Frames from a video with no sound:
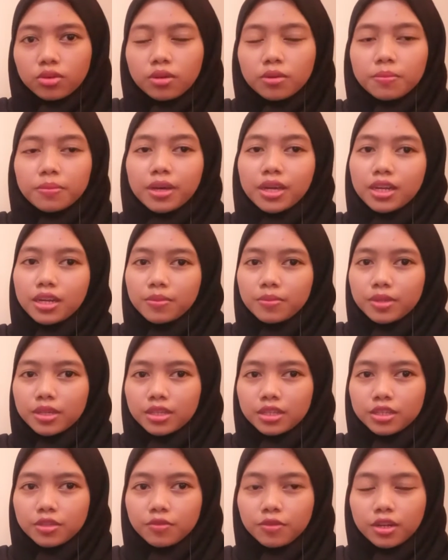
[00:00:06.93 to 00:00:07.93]
My name
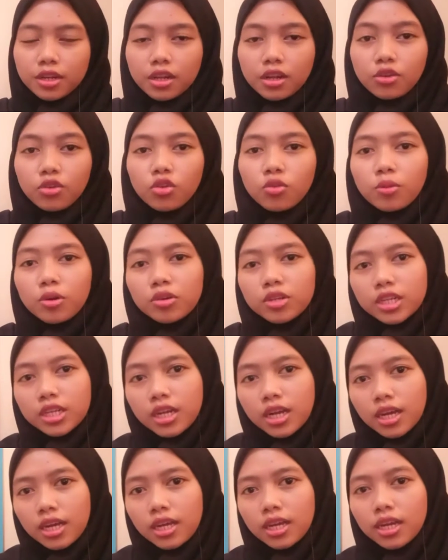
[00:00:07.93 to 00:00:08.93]
is Fariha
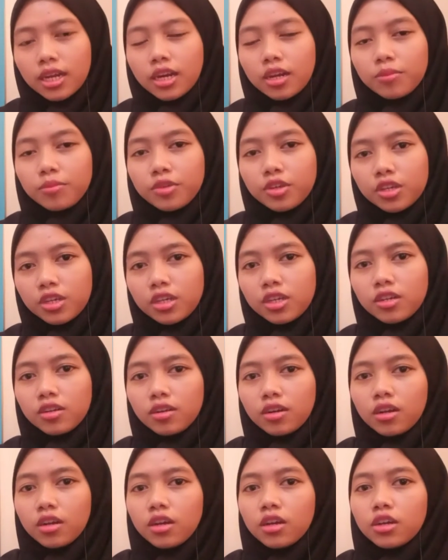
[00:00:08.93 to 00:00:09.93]
Maulida and I'm here
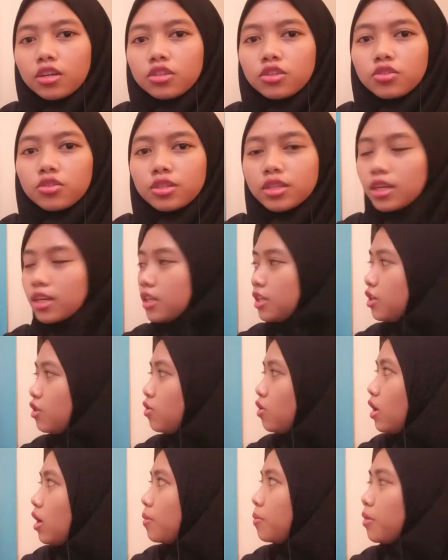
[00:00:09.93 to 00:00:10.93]
to tell you
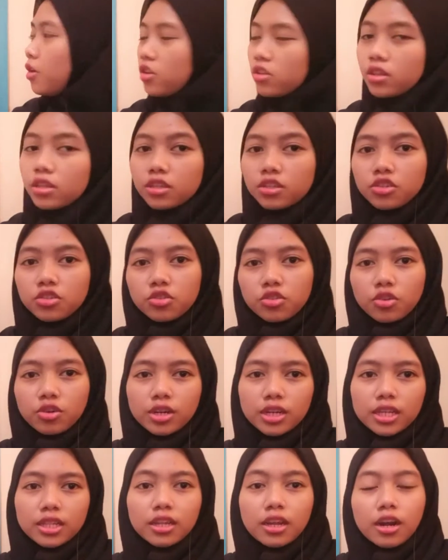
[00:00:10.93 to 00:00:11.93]
about the
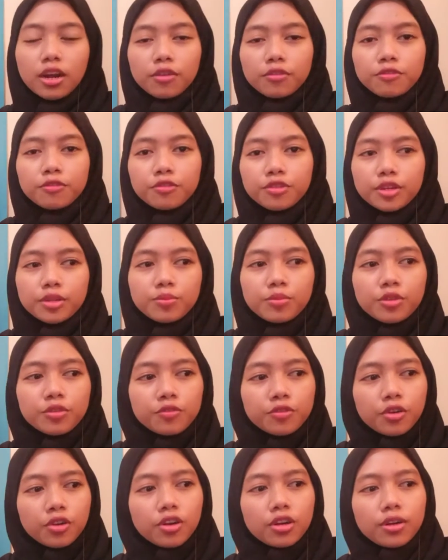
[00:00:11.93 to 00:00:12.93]
story that I've read
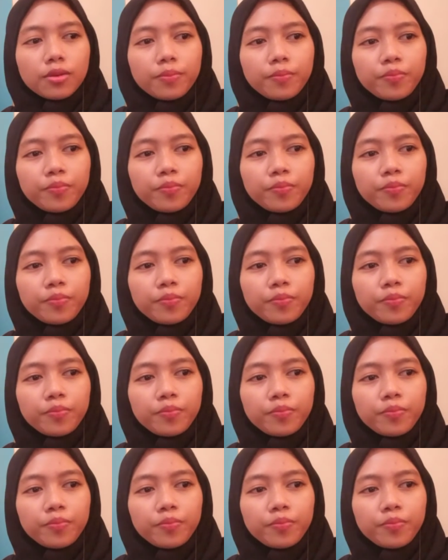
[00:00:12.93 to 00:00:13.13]
before